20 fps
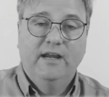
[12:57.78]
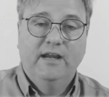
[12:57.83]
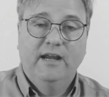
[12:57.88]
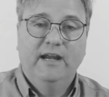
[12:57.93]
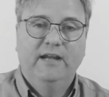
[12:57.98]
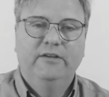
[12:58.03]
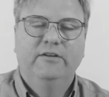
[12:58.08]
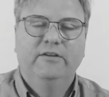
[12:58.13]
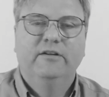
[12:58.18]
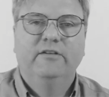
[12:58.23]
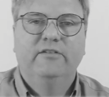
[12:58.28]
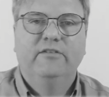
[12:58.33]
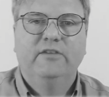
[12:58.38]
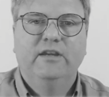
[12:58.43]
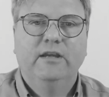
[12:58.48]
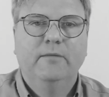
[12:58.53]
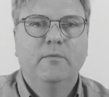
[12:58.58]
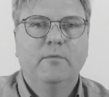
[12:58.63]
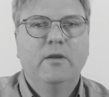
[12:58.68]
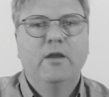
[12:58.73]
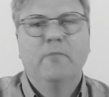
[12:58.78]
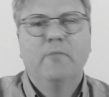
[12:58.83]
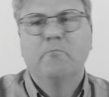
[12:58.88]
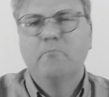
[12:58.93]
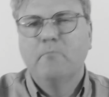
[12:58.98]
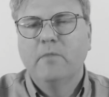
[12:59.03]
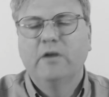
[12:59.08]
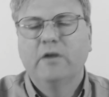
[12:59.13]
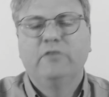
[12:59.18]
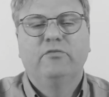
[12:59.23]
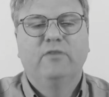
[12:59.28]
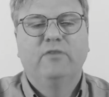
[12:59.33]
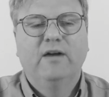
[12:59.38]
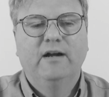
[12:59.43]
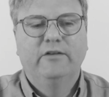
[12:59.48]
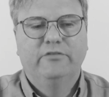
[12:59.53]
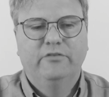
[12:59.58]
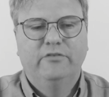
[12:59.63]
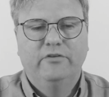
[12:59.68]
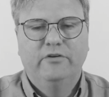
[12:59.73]
And you can see much
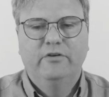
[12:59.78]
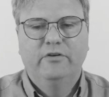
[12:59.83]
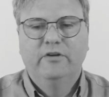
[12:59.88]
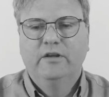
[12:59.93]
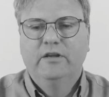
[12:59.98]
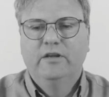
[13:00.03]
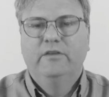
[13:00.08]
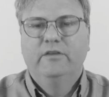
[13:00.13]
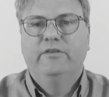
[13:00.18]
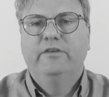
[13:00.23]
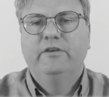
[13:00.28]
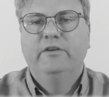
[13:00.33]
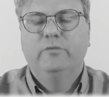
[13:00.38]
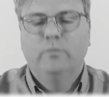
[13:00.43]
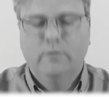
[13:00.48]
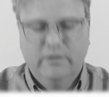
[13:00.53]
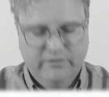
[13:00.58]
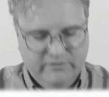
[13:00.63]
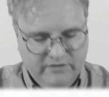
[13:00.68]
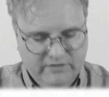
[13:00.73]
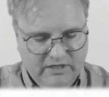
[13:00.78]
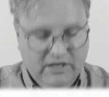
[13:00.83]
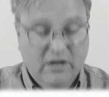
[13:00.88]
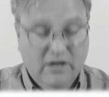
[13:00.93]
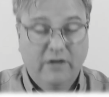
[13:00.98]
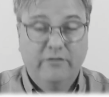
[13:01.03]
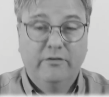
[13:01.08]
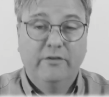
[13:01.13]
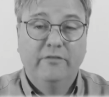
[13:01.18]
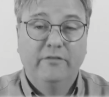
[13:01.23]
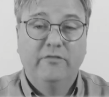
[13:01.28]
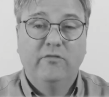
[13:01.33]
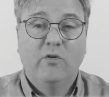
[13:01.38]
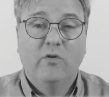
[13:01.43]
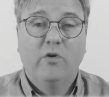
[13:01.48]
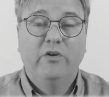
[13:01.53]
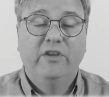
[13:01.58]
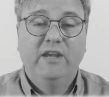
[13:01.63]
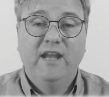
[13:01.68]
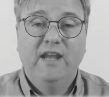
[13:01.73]
faster. This was the
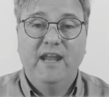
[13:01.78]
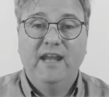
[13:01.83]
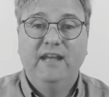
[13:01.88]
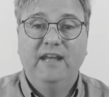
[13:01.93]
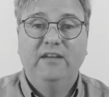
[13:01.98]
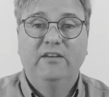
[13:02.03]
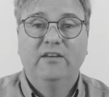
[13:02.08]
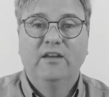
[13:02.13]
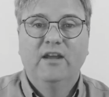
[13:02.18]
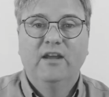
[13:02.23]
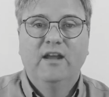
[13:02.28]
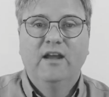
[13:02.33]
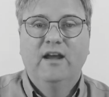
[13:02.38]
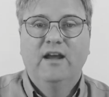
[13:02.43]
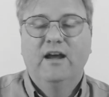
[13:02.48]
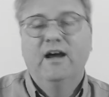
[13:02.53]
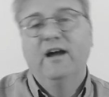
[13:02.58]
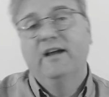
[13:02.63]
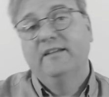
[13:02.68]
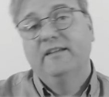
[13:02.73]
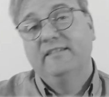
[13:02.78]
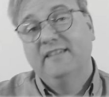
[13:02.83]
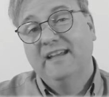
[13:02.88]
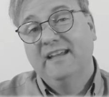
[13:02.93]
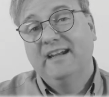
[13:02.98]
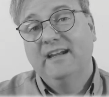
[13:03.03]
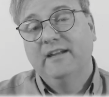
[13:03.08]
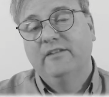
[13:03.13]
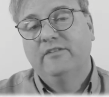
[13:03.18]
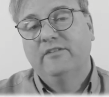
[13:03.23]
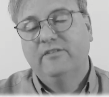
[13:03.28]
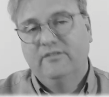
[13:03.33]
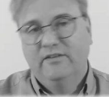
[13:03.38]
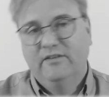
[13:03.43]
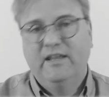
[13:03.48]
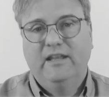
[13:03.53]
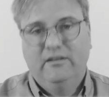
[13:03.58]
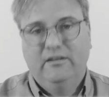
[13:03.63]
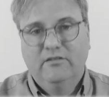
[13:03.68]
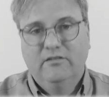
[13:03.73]
148 uh, seconds
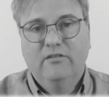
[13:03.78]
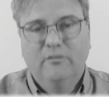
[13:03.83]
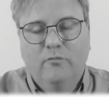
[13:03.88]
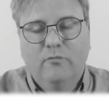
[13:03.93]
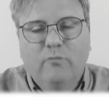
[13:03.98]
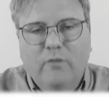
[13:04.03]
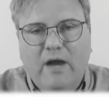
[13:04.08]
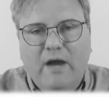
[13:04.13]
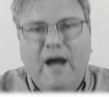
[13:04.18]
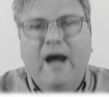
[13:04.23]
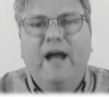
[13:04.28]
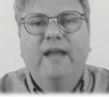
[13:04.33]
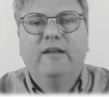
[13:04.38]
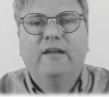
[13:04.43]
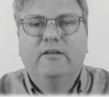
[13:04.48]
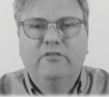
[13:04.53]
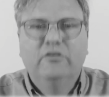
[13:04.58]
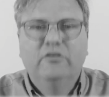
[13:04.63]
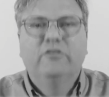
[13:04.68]
that I